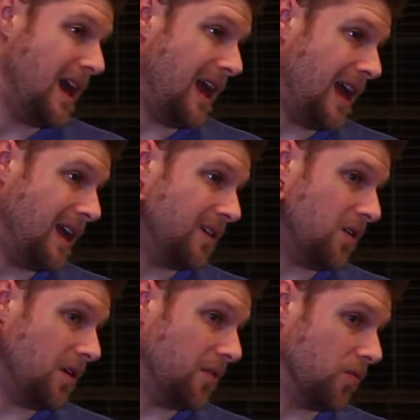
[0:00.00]
and
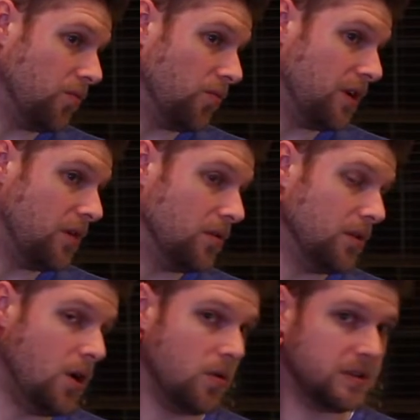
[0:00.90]
on the rear
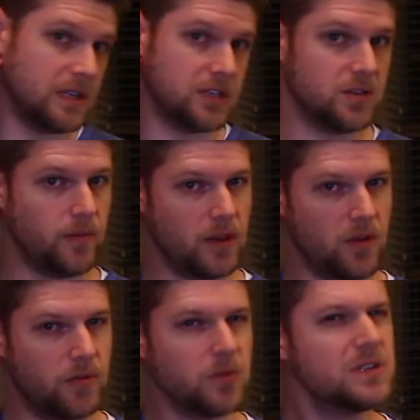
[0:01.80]
lower section of my
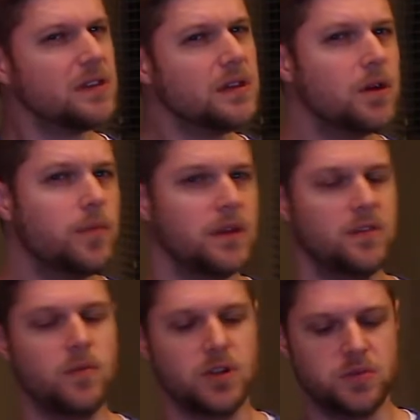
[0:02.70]
lobe, there was a little bit
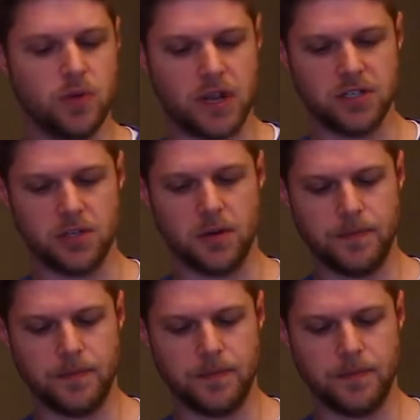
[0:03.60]
too much pressure.